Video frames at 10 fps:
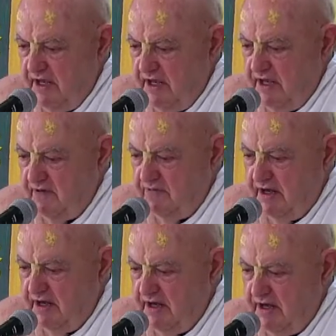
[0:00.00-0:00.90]
Then I had
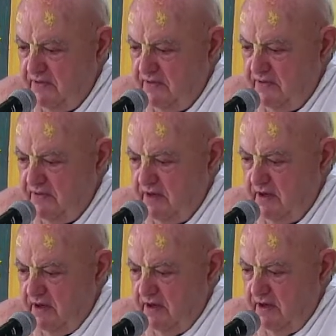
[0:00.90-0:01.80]
them ready.
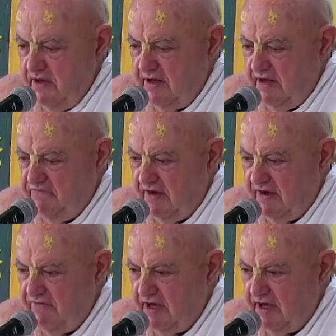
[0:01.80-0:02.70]
I had
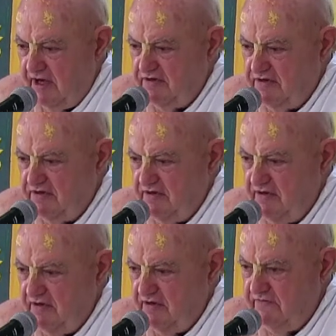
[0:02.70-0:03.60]
five lakhs
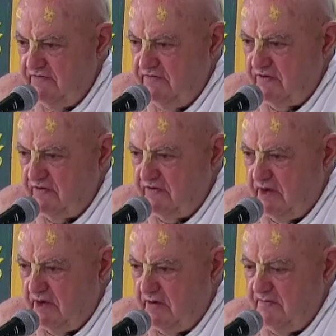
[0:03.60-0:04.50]
given
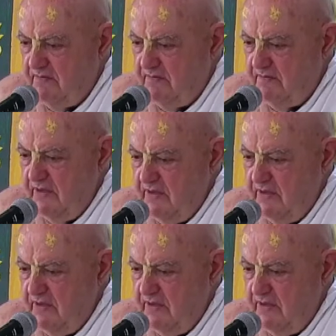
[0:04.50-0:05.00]
from Bombay.